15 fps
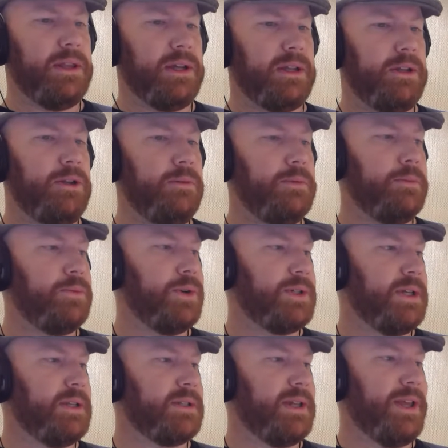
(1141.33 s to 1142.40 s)
that Cuba
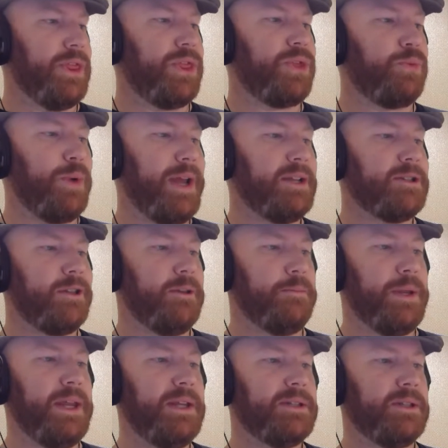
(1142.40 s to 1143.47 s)
presents a threat to the
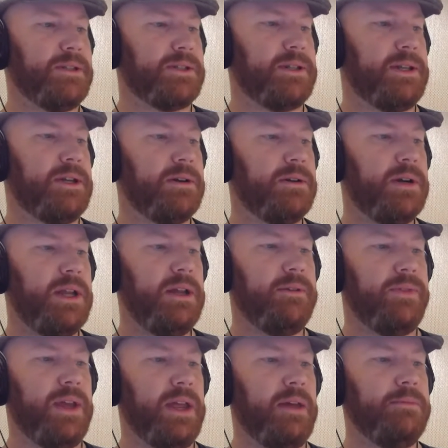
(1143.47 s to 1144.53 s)
peace and security of
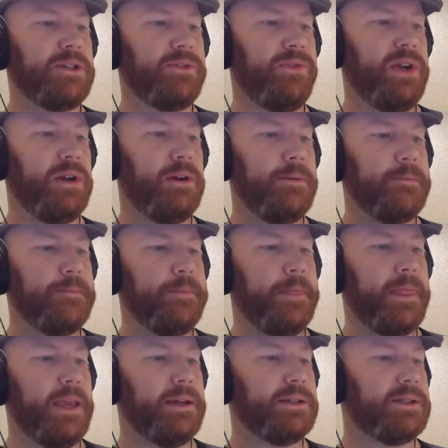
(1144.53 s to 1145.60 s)
the hemisphere,
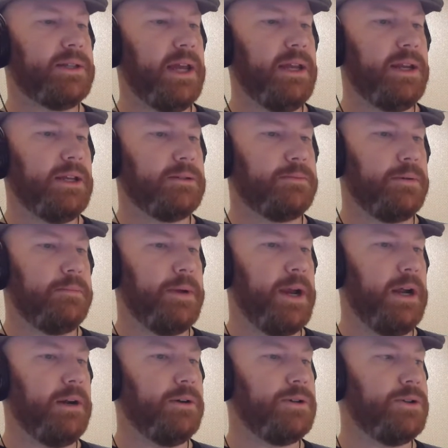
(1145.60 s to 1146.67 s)
State is
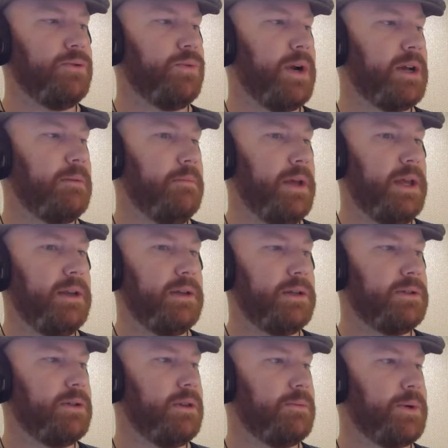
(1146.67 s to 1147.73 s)
prepared to recommend
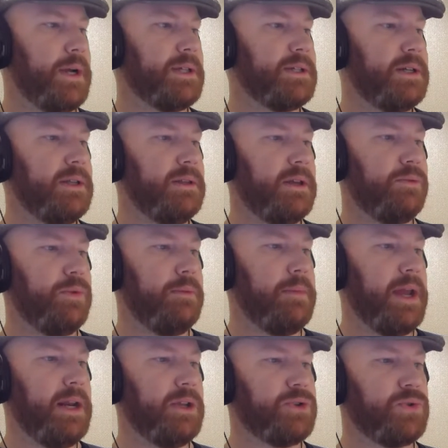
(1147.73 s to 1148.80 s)
to the President that
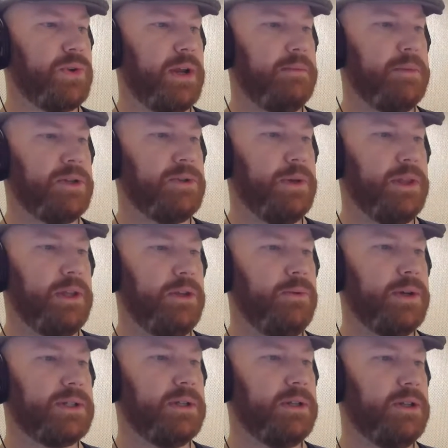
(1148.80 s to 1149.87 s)
remaining trade between the
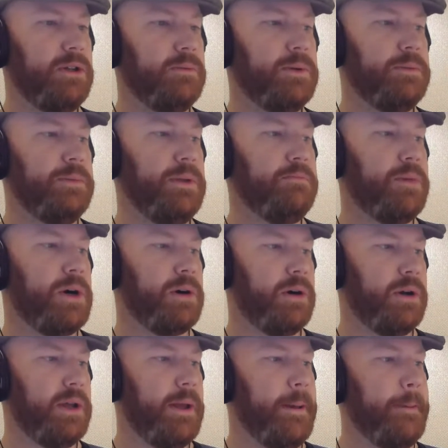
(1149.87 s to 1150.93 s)
U.S. and Cuba be barred.